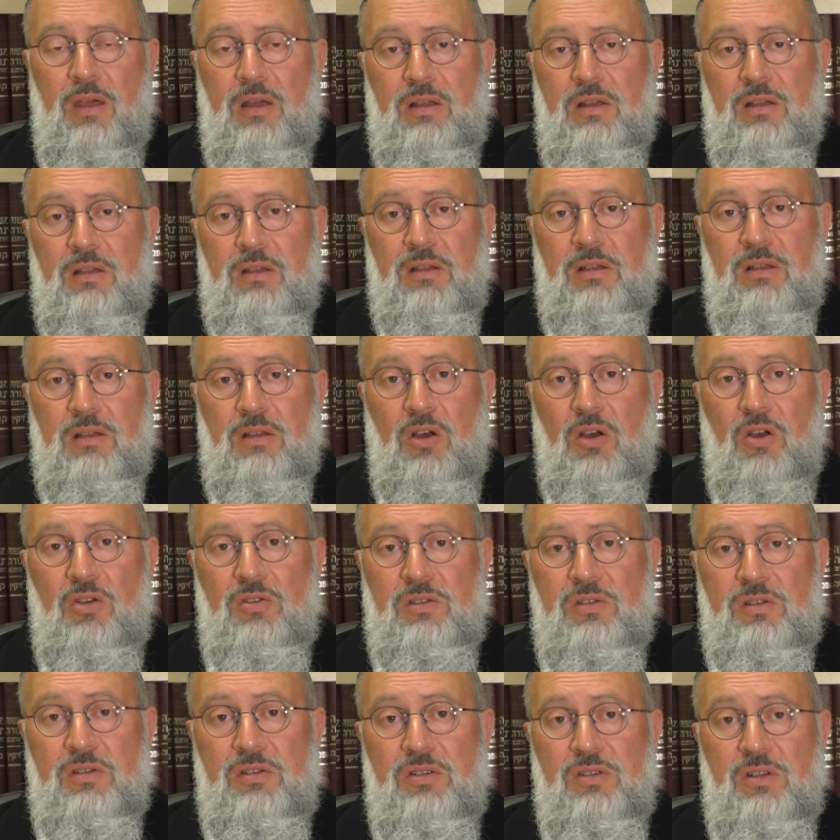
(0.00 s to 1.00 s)
uh,
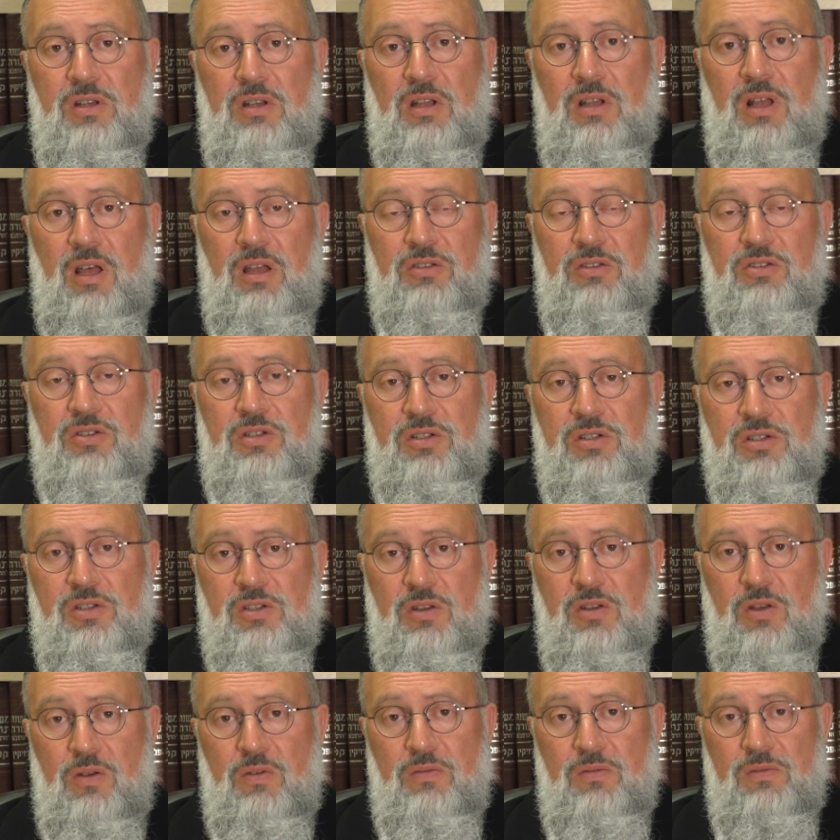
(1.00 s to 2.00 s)
on large
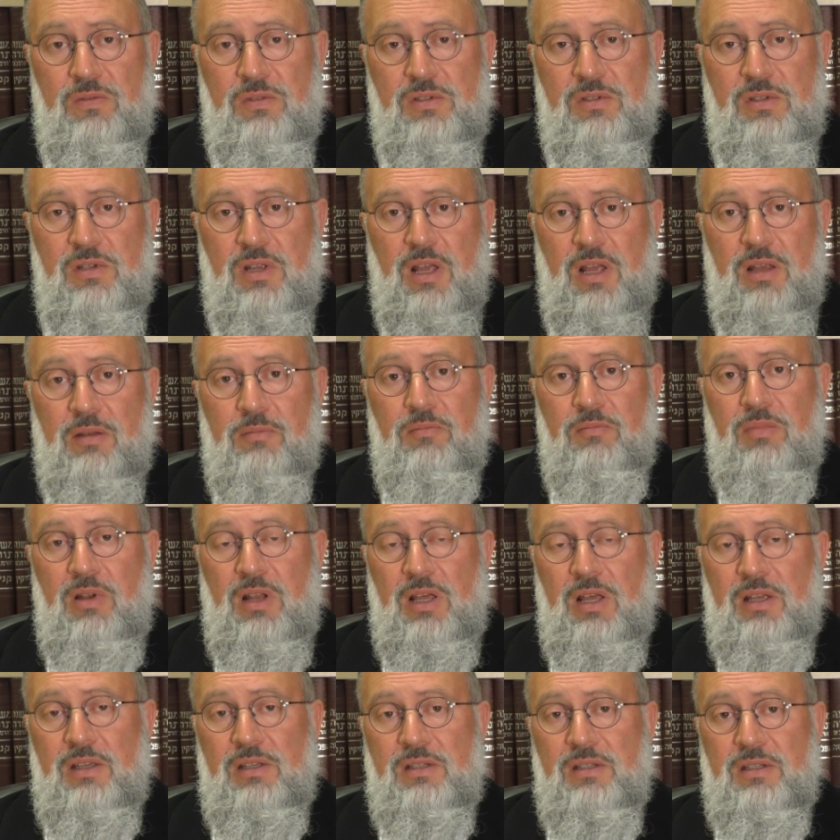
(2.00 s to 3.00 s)
stones and
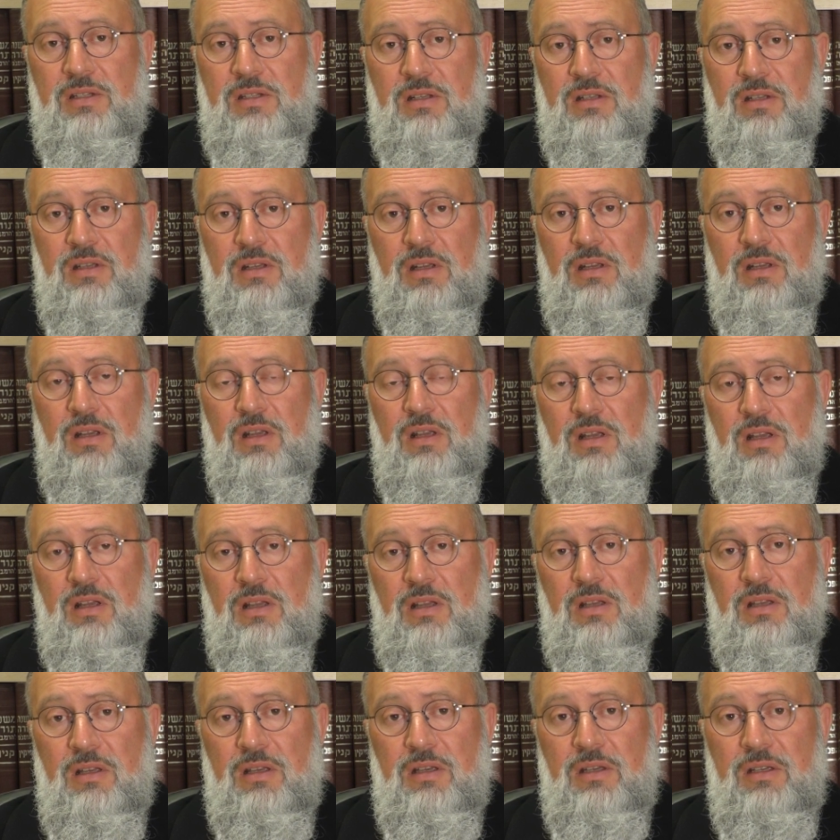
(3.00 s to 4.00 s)
placed
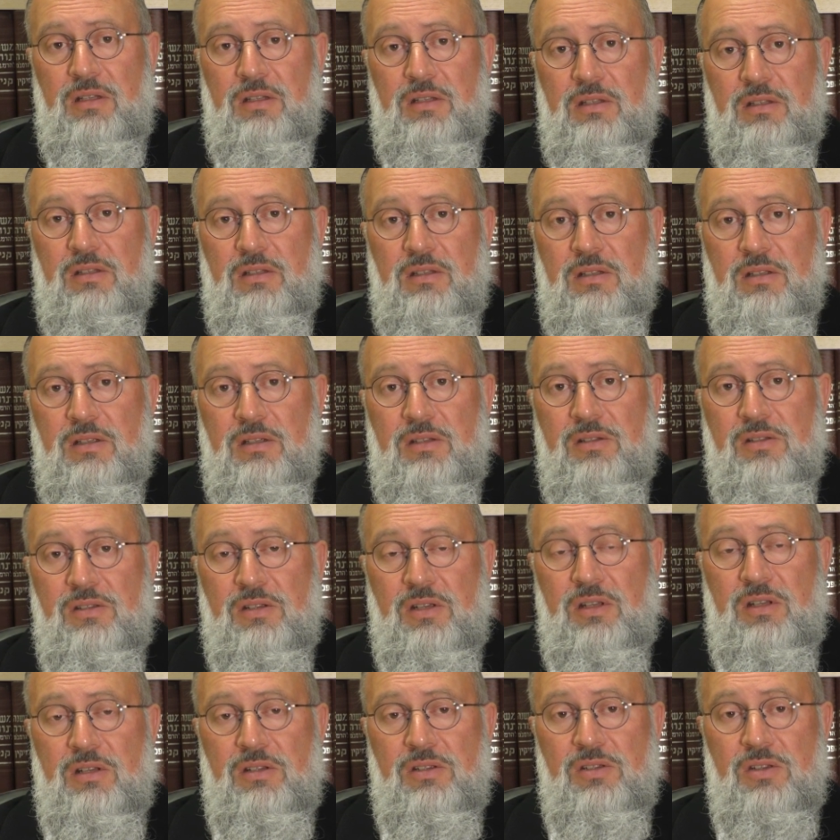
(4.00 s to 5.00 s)
uh, in, in,
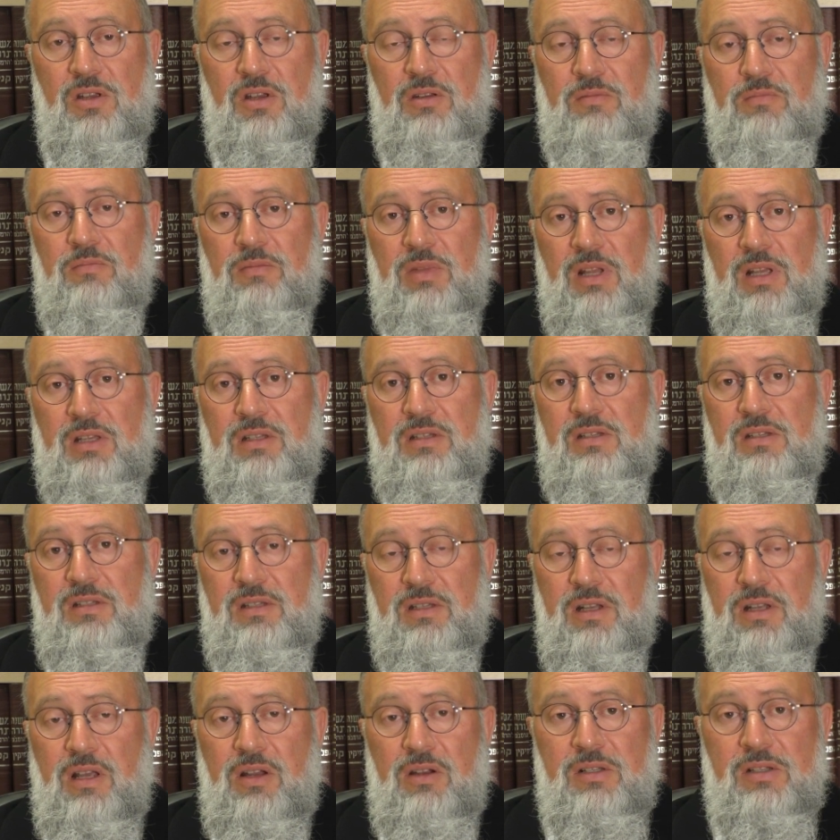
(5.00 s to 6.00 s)
in, certain places
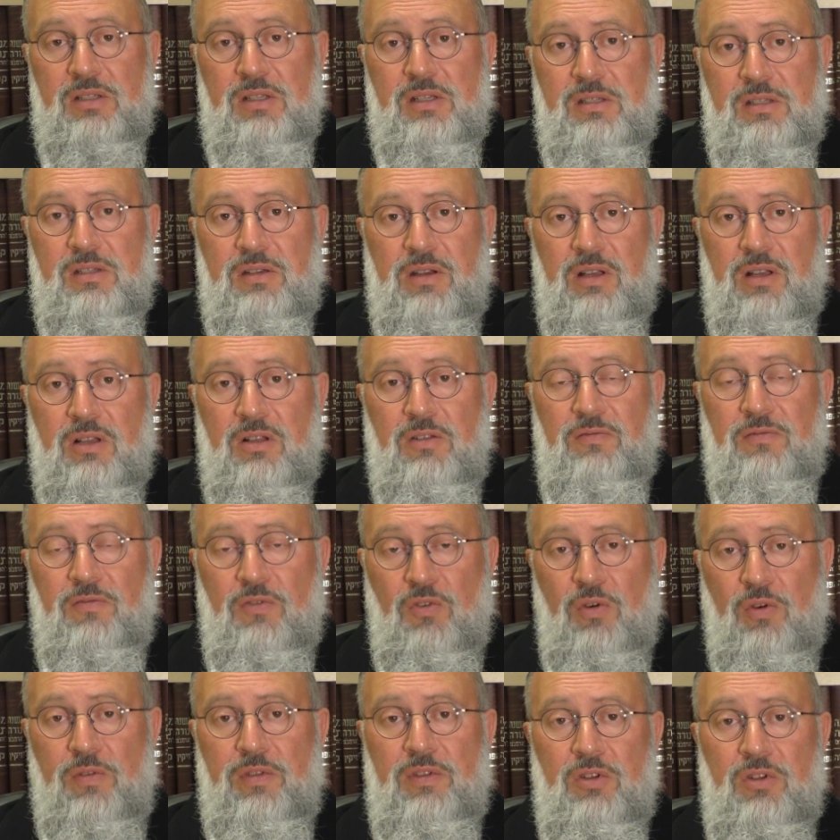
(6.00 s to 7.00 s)
in Eretz Israel
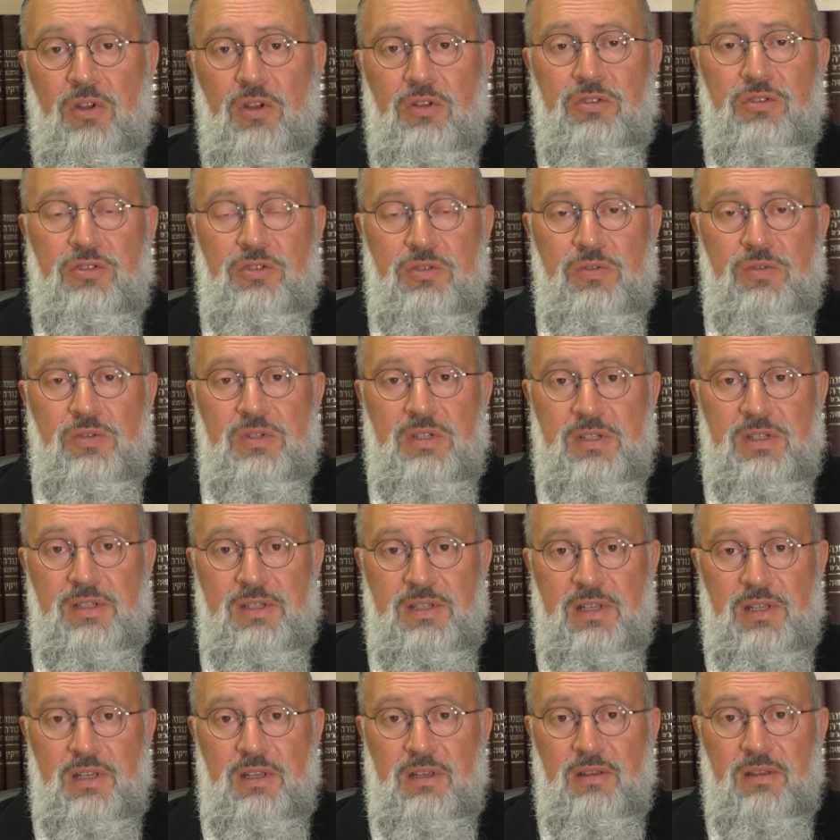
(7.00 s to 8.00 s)
for the non Jews to
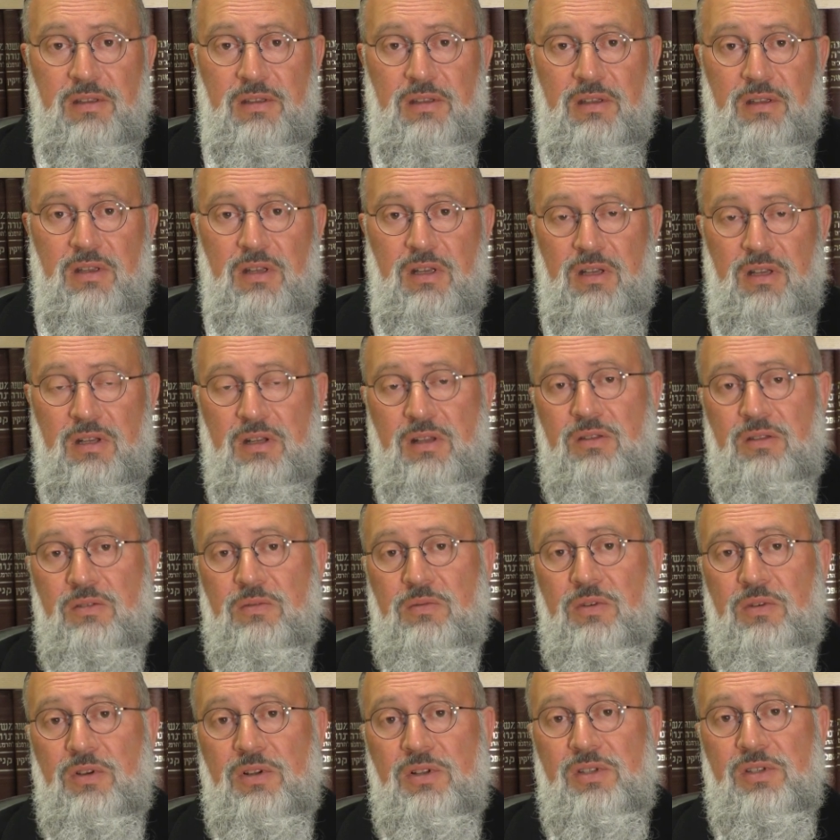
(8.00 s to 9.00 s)
see. In other
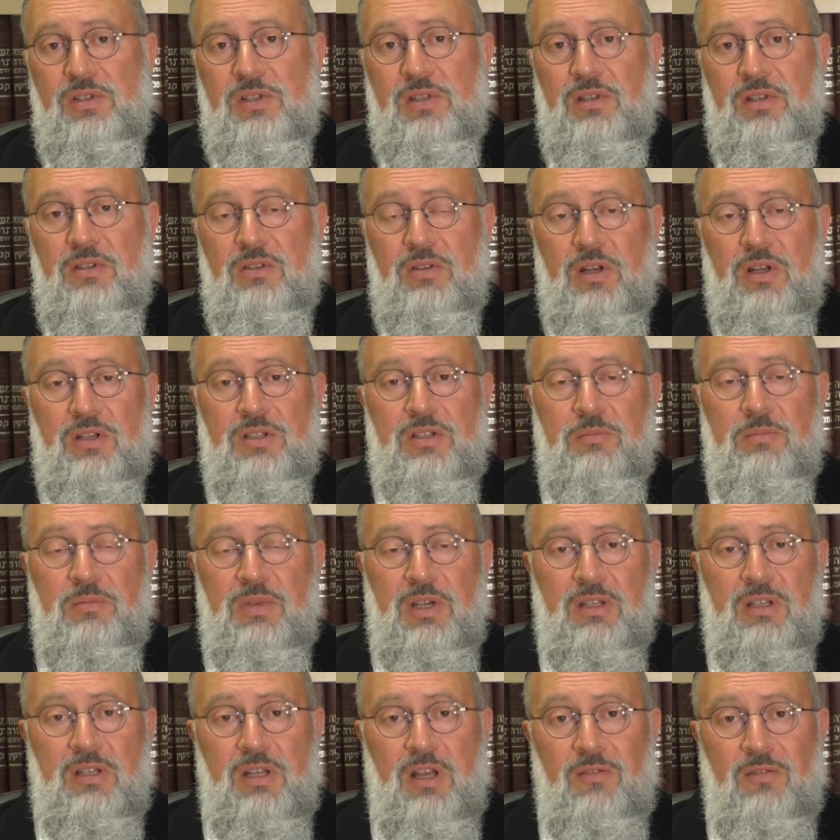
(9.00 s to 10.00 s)
words, the Tashi
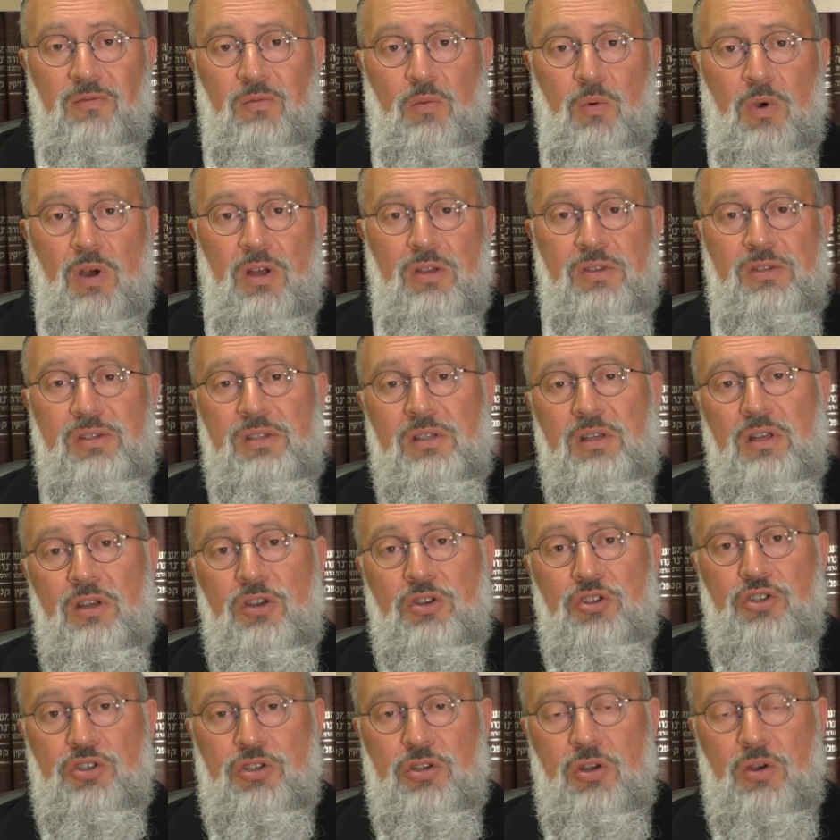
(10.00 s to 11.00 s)
Bichtav was
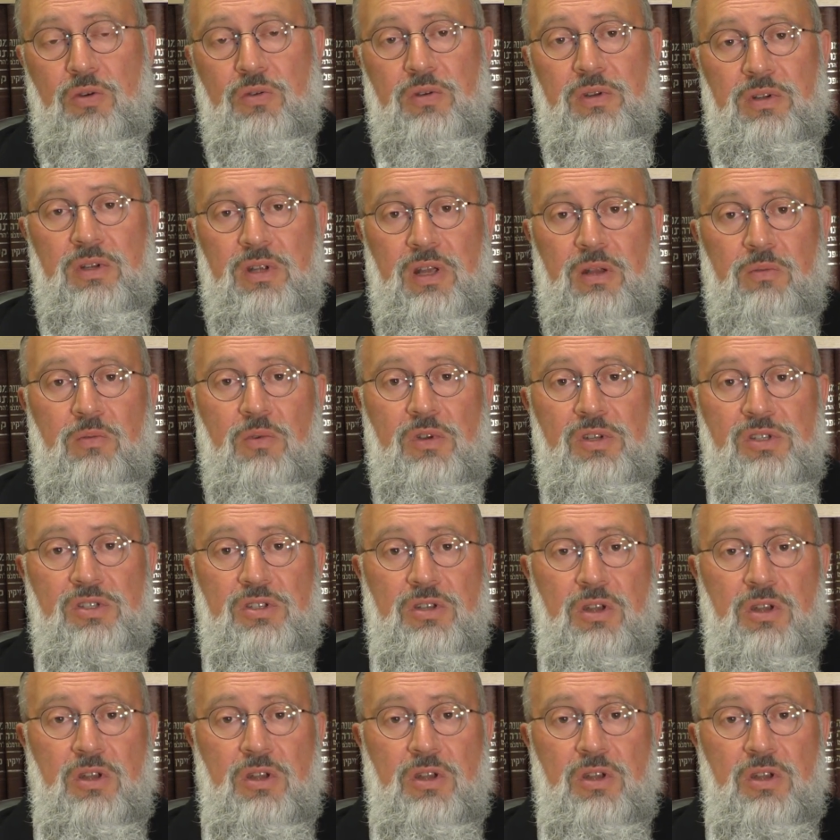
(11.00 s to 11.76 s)
shown and was